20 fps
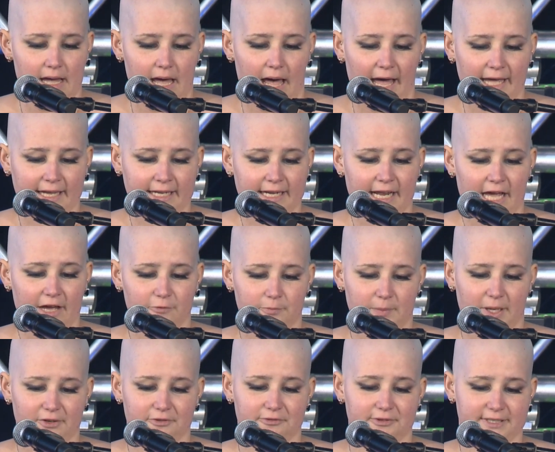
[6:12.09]
I can have
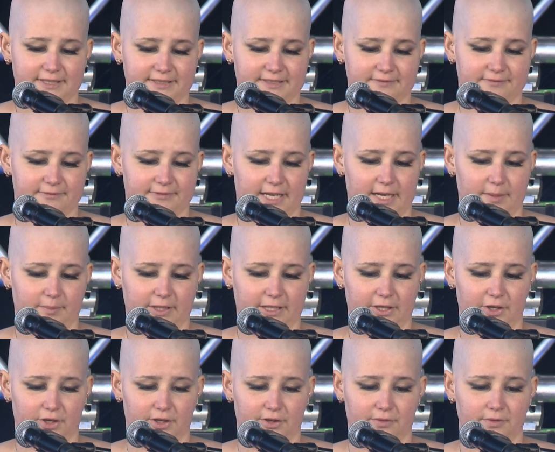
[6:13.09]
my friends and family
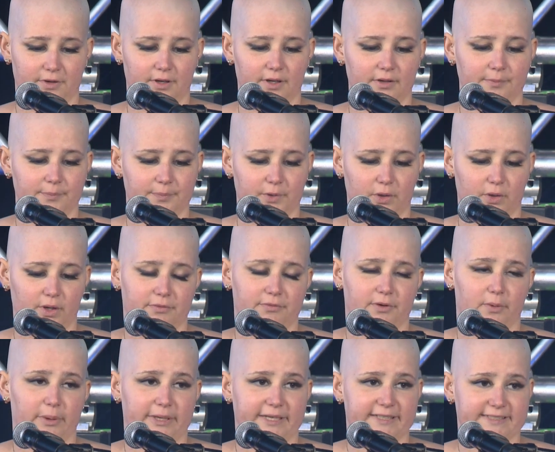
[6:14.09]
over, or if I
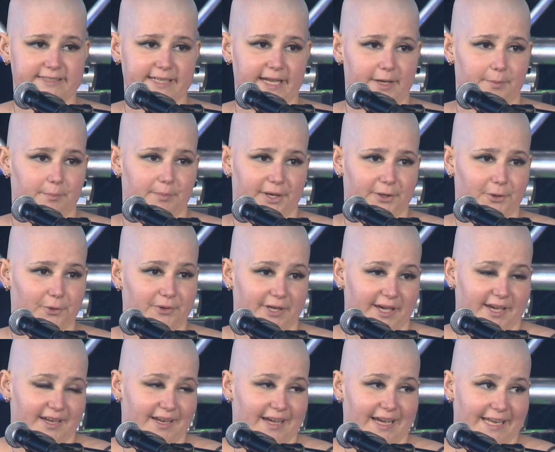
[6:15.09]
want to stay in bed all
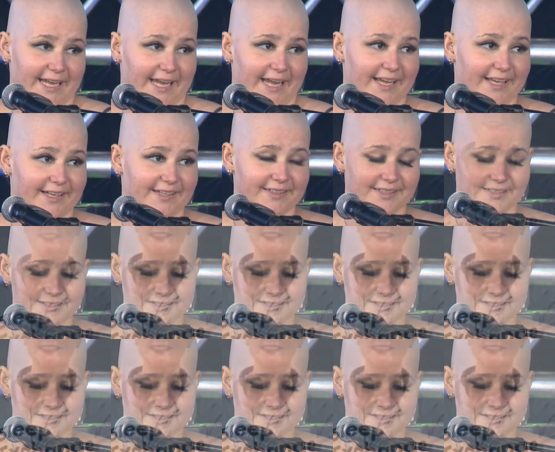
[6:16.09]
day, I can.